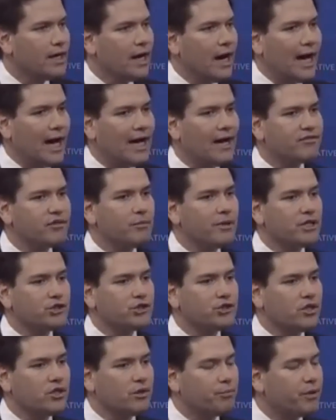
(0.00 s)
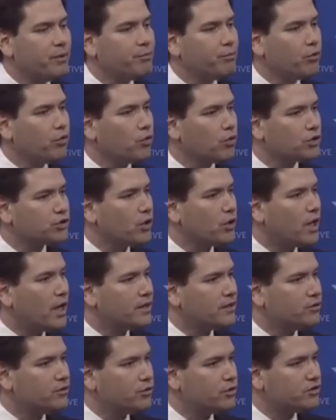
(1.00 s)
I have to make sure that people who are trying
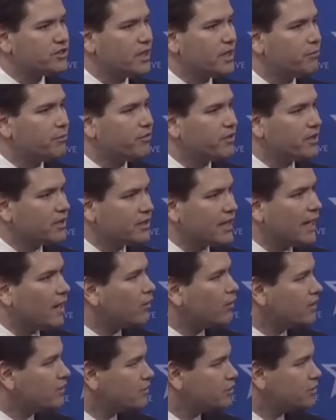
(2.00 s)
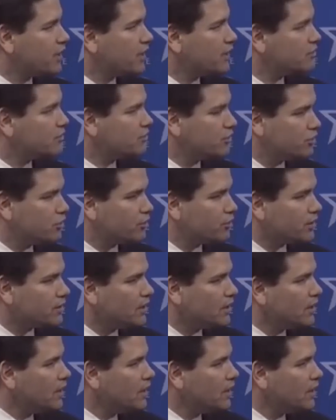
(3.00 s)
to do the same thing now get the chance to do it.